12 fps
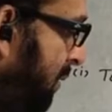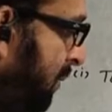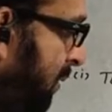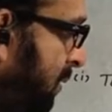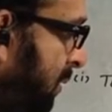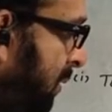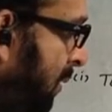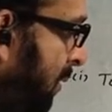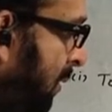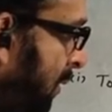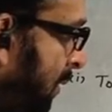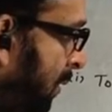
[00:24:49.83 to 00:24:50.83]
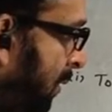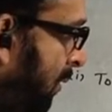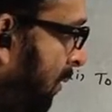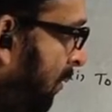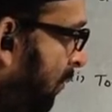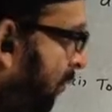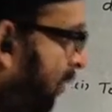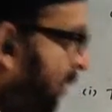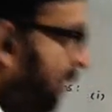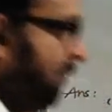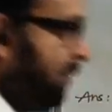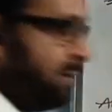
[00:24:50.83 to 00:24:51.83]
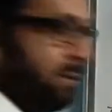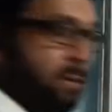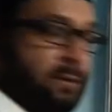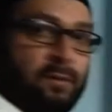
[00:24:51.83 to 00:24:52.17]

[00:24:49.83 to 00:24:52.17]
This much watt hours.